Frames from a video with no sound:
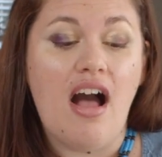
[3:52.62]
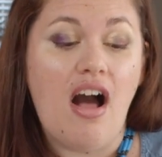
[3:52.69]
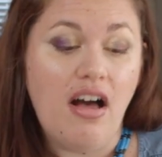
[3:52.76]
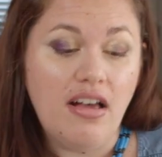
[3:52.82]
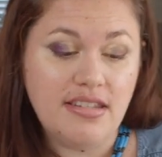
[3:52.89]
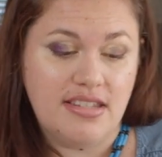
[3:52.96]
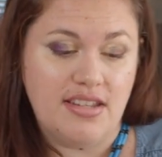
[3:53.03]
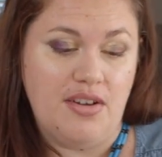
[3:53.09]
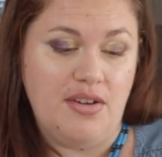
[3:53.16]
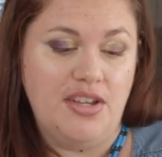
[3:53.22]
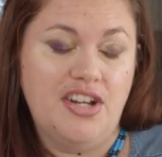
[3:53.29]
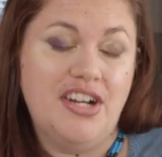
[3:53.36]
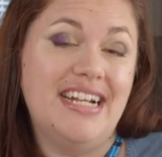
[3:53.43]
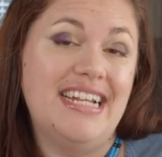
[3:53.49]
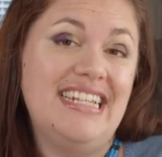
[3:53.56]
Also,
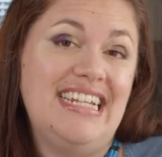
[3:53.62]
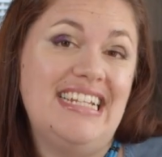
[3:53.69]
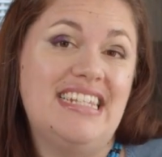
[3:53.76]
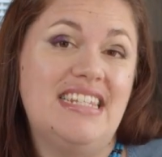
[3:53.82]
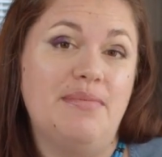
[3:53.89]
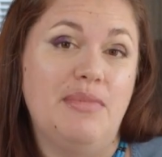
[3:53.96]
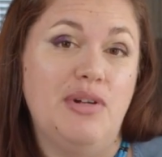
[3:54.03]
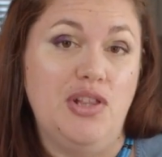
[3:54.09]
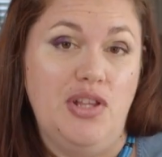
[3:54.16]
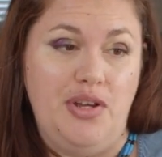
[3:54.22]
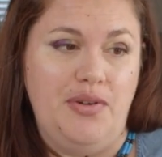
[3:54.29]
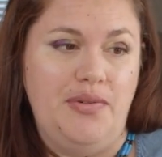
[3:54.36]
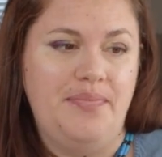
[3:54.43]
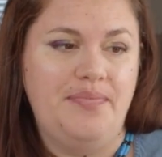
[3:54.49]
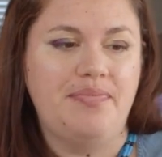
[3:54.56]
you're going to need some
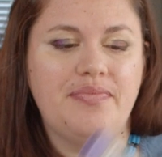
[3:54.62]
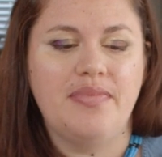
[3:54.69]
glue.